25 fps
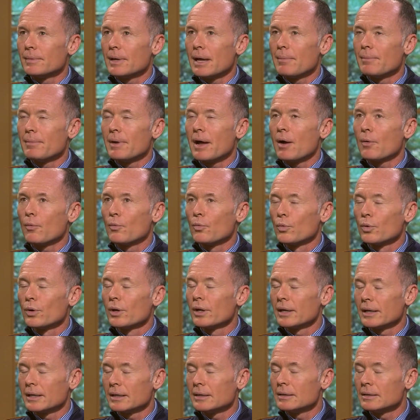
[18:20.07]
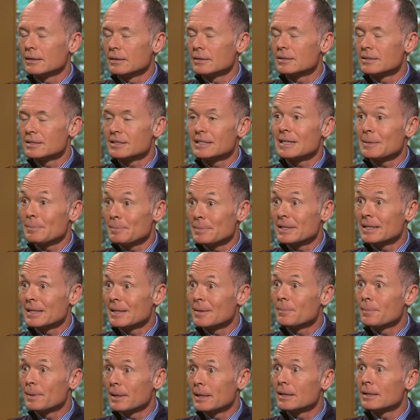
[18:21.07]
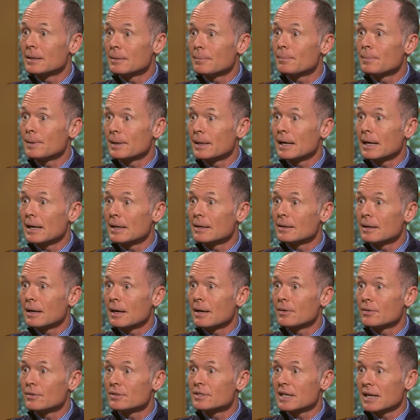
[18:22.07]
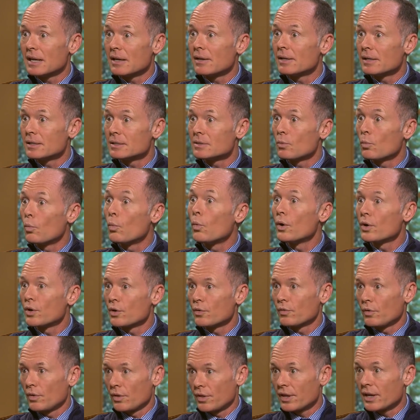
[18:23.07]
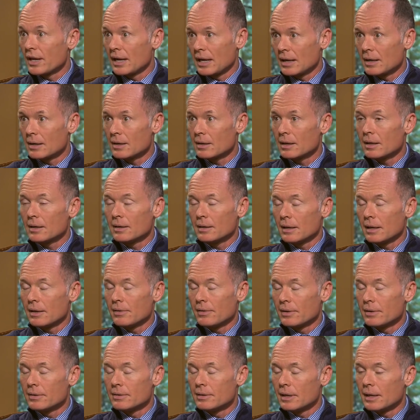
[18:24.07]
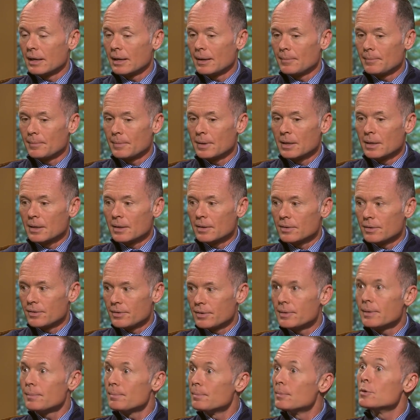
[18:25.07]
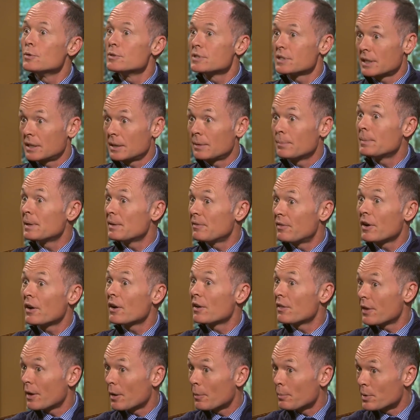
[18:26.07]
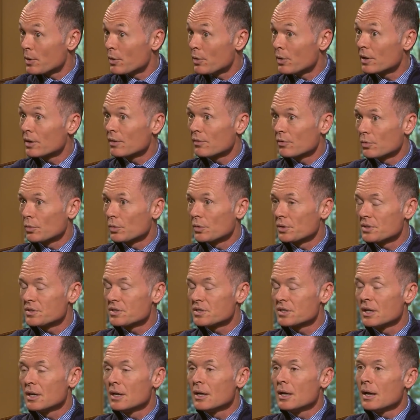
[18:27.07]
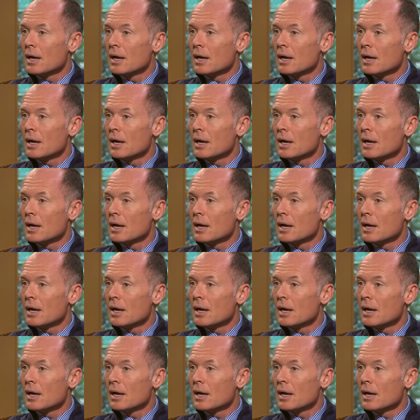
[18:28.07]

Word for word: I'm not really steeped in, but but I understand that it's a wonderful thing, and, and um, music can be very therapeutic, of course.